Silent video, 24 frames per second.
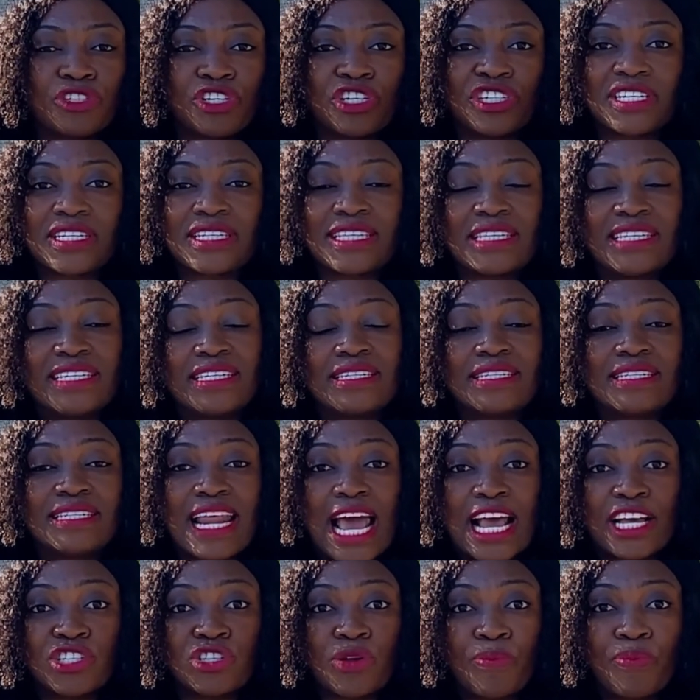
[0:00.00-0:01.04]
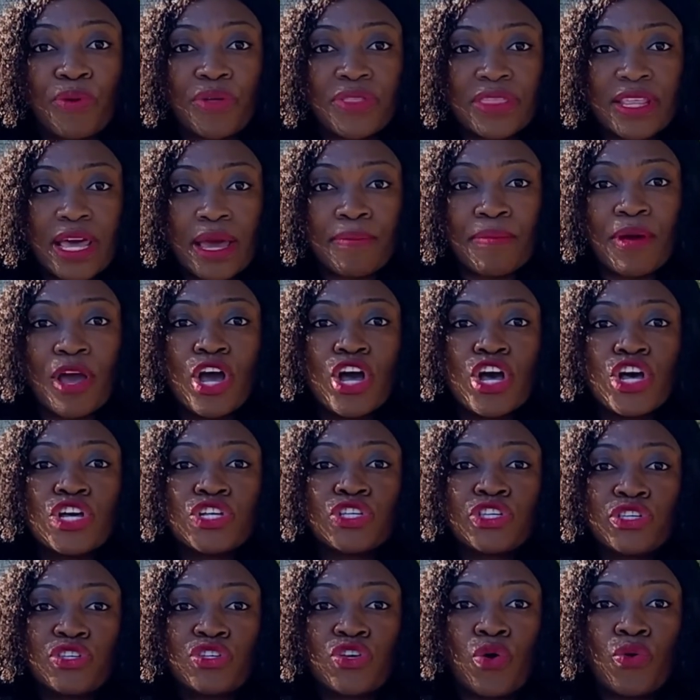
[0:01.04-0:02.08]
just snacks up on them.
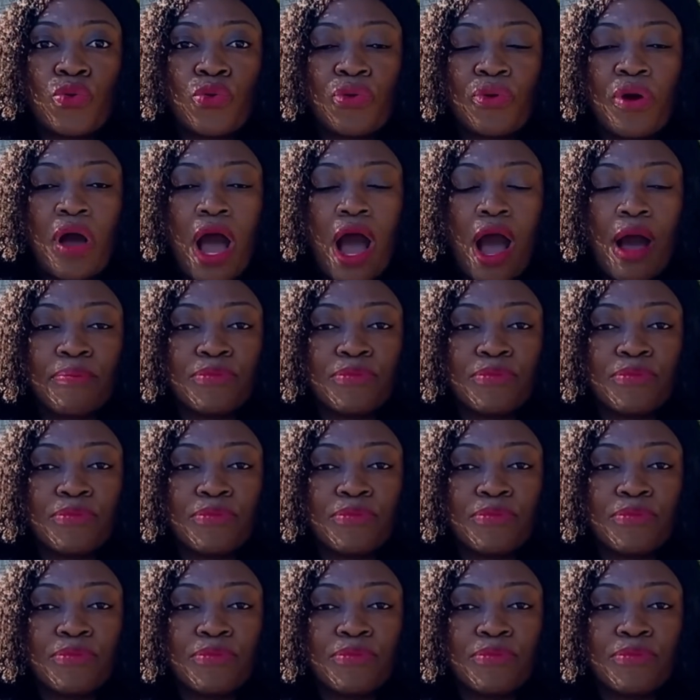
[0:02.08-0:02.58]
So